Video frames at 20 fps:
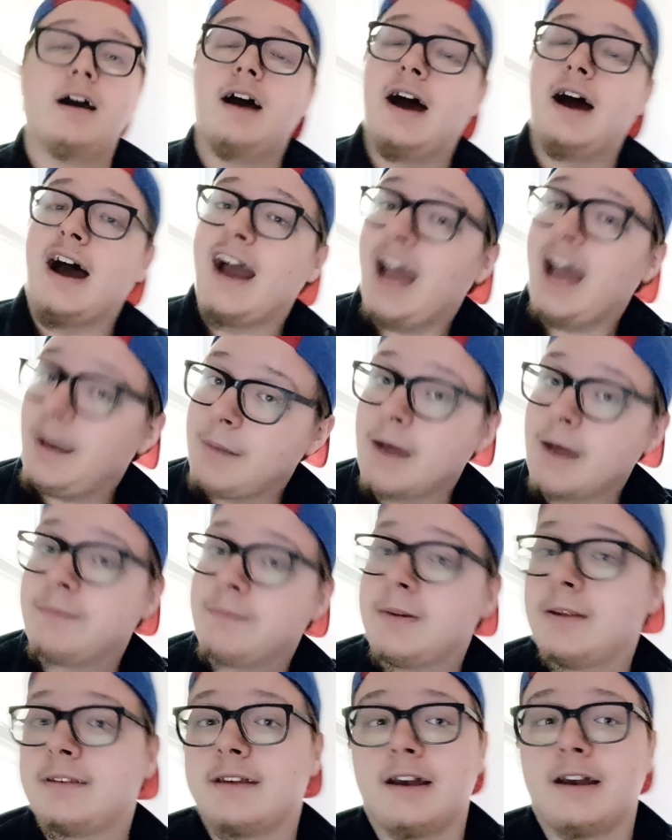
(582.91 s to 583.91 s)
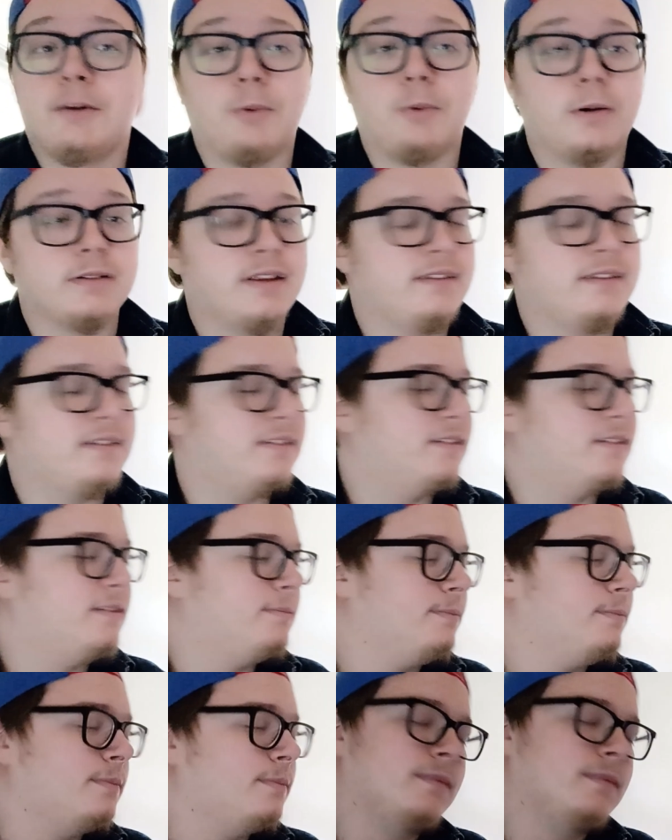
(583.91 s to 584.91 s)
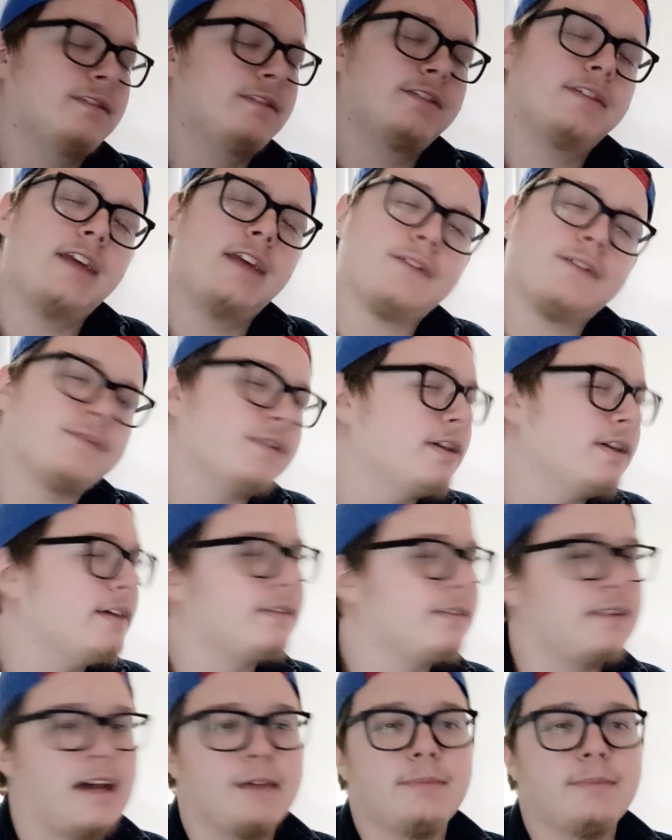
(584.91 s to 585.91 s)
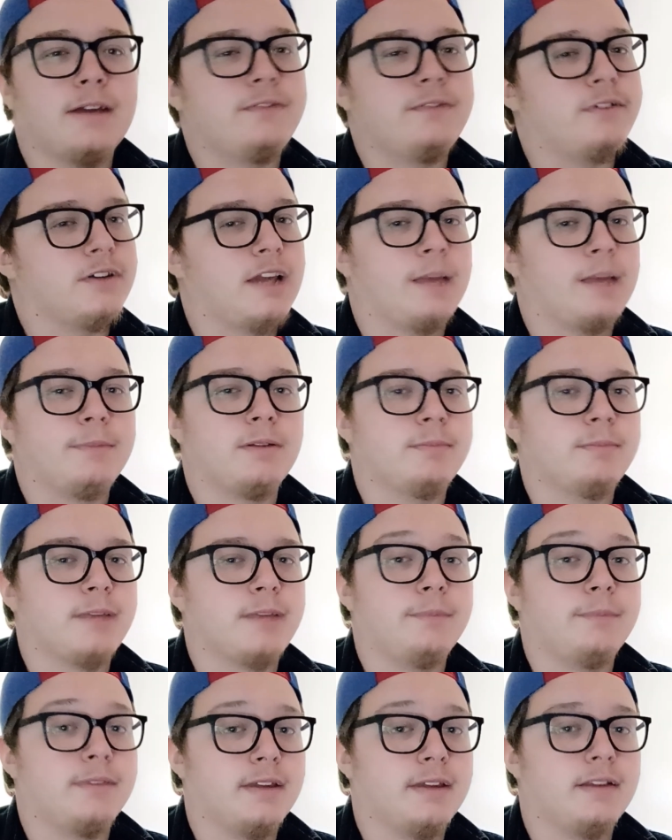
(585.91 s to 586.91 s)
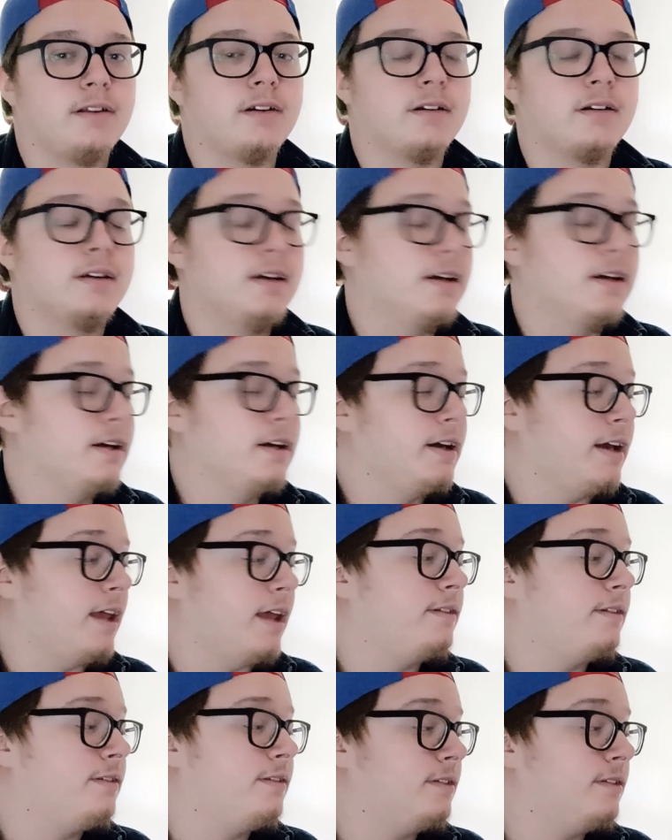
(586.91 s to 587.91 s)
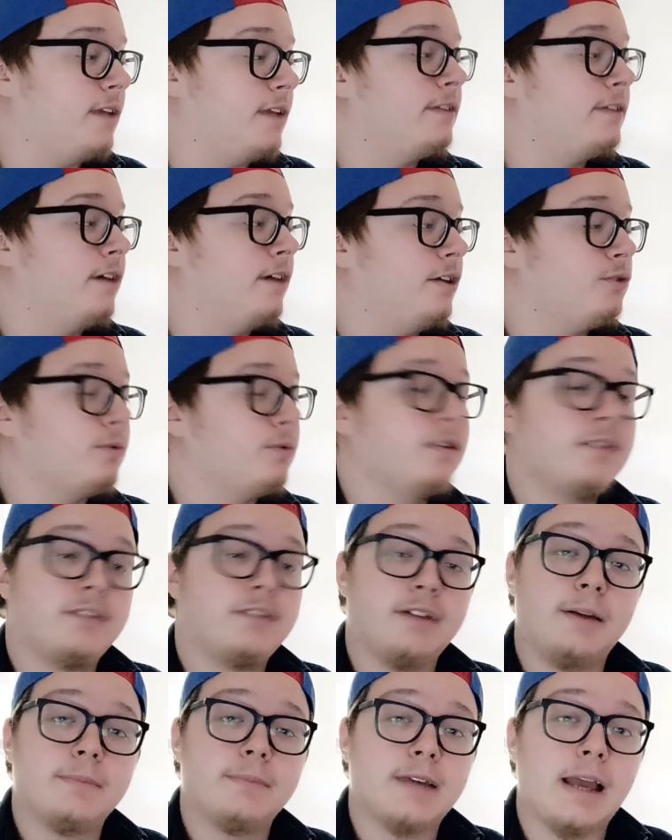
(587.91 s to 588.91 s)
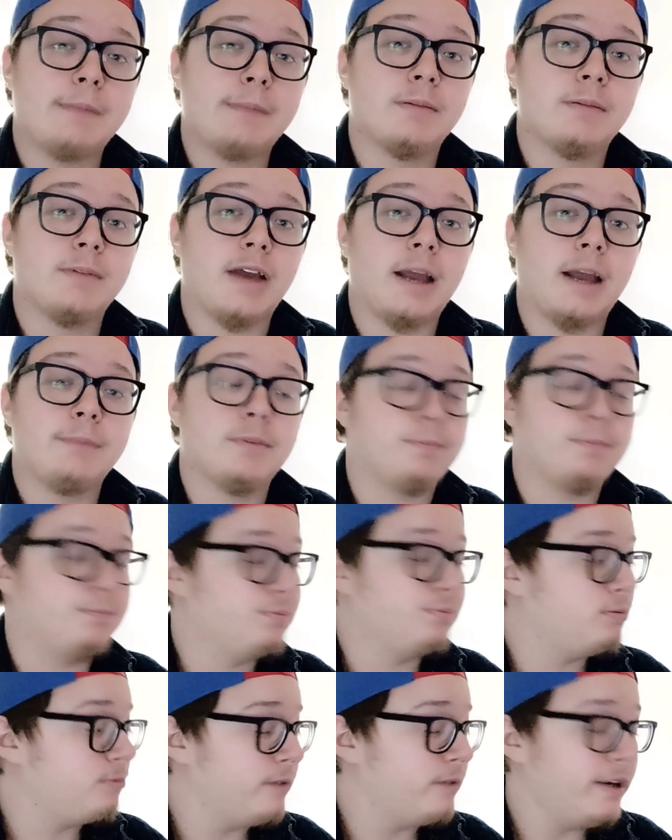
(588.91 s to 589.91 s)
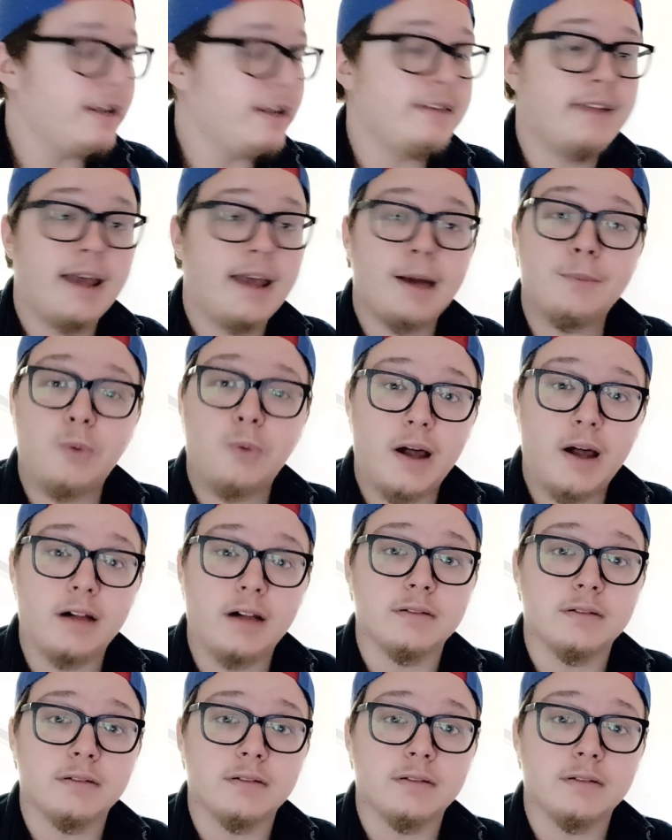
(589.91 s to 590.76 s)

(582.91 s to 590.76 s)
I am happy to say, while this definitely is not made for GameCube games either, it does run some GameCube games pretty damn well.